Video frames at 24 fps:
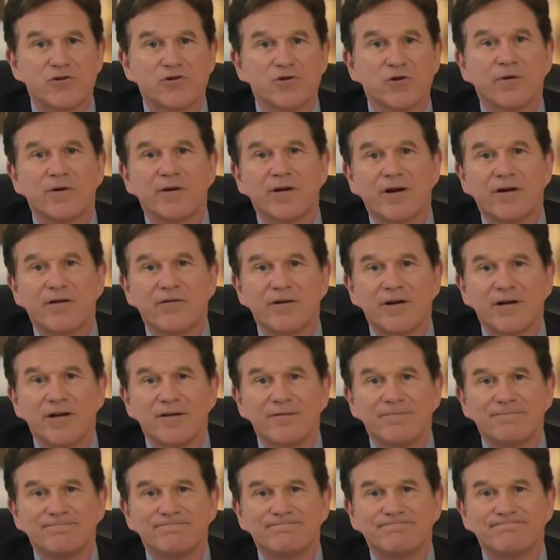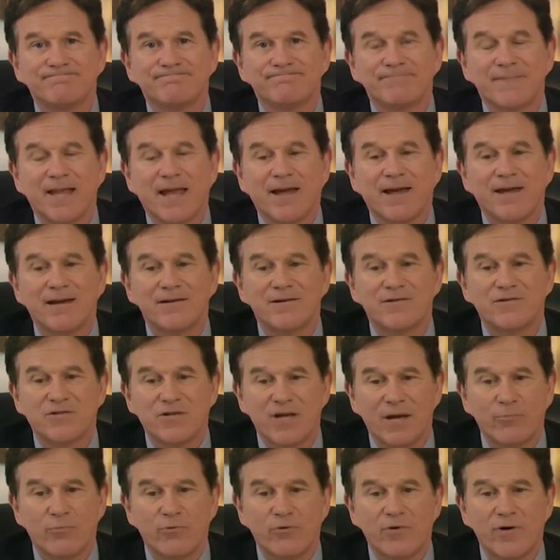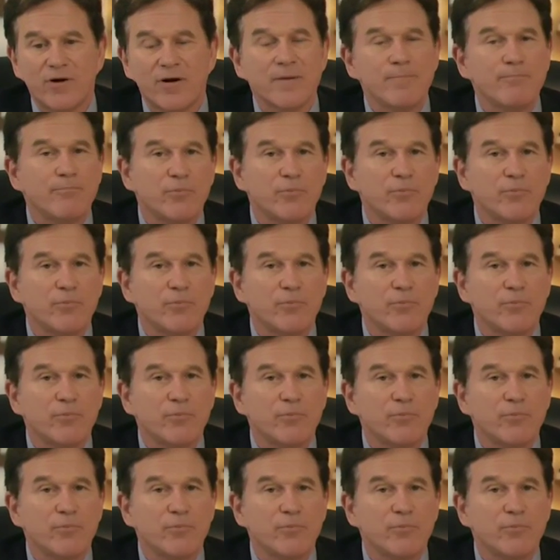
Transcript: joint area, and temporary